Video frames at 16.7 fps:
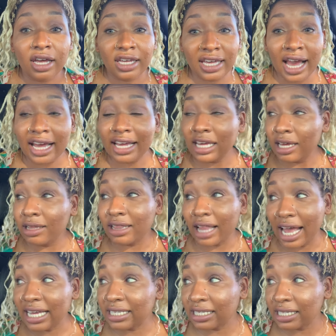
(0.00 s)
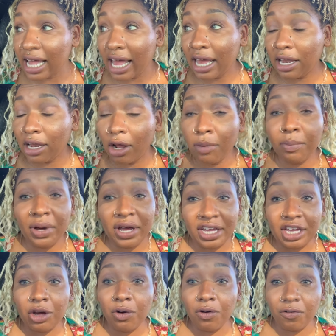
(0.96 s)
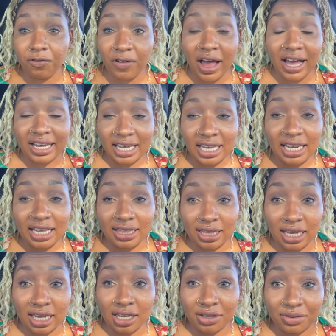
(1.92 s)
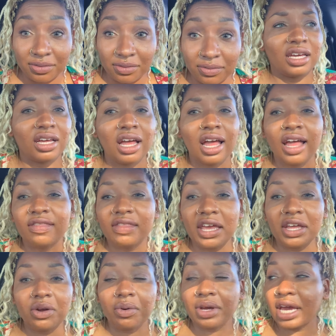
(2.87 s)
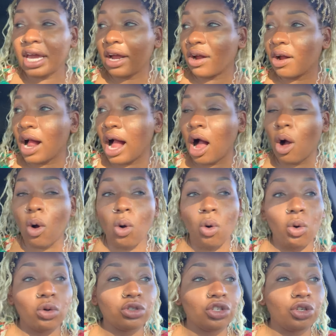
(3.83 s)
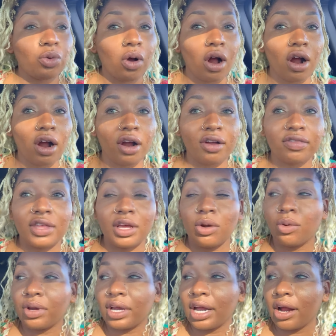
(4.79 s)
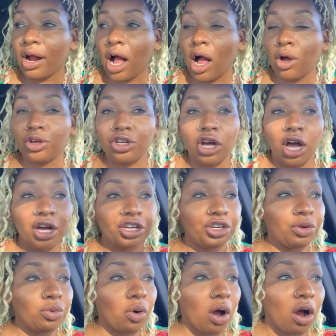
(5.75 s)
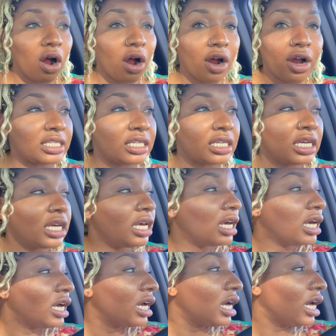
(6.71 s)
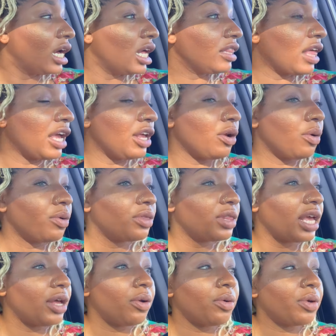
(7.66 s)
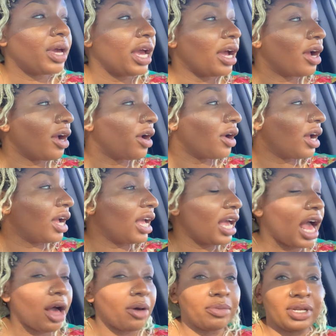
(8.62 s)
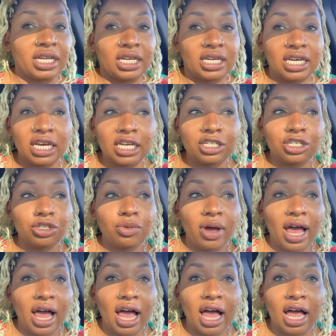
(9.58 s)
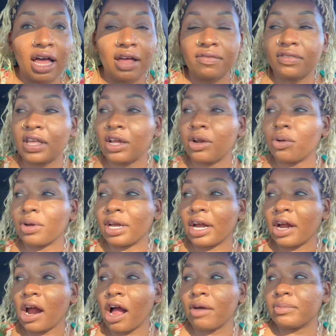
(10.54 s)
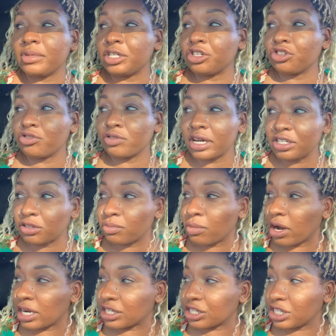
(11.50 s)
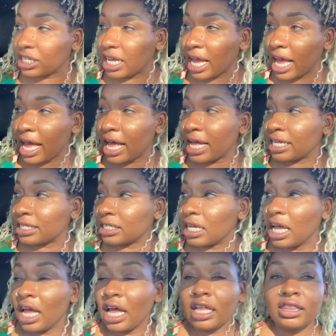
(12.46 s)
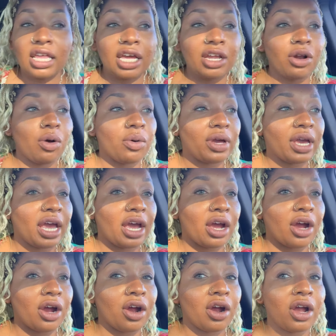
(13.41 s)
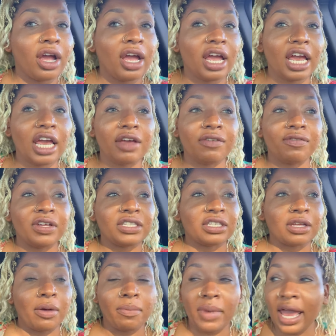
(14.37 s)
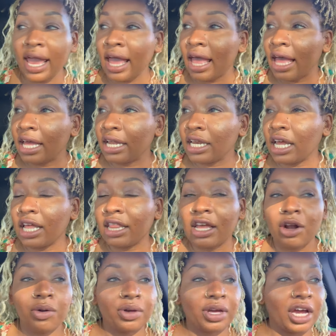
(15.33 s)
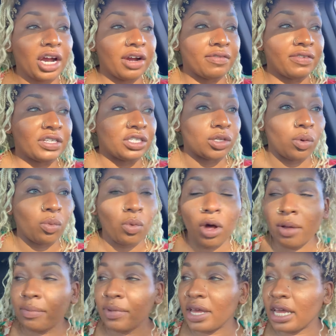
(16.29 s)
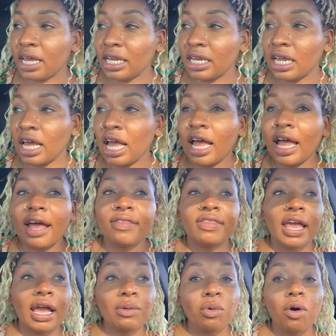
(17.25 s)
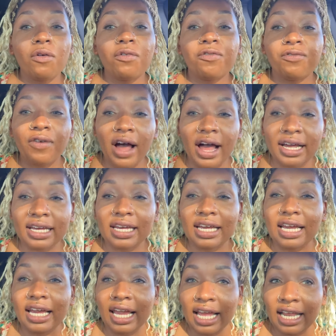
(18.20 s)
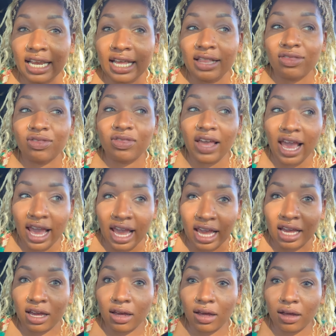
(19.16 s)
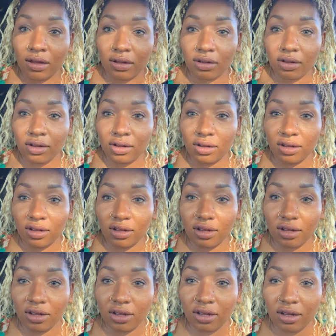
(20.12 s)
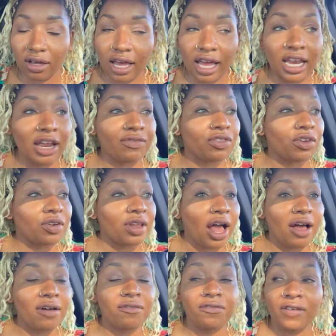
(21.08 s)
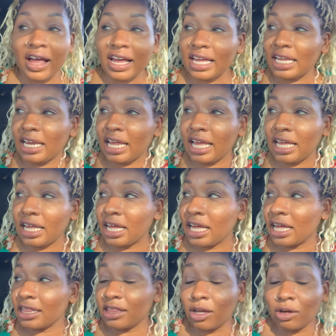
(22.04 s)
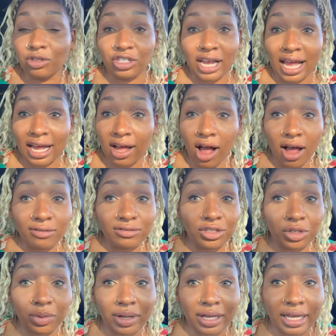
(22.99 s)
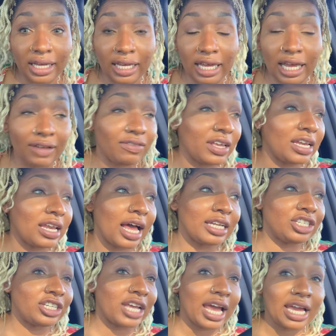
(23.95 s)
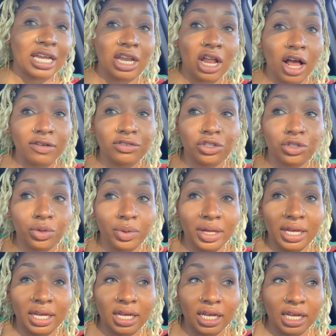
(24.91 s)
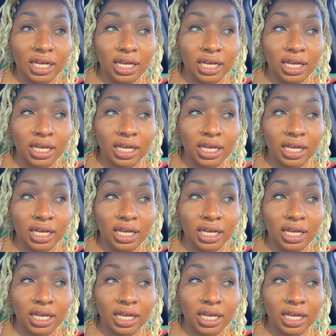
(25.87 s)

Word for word: Yeah, he likes that, but he'll fuck anything. They don't care how old you are. They don't care how young you are. They don't care how many kids you have. They don't care how many stretch marks she has. They don't care if it's a man. They don't care if it's a woman. They will fuck anything. And if they're not fucking it, they'll jack off to it. If they're not jacking off to it,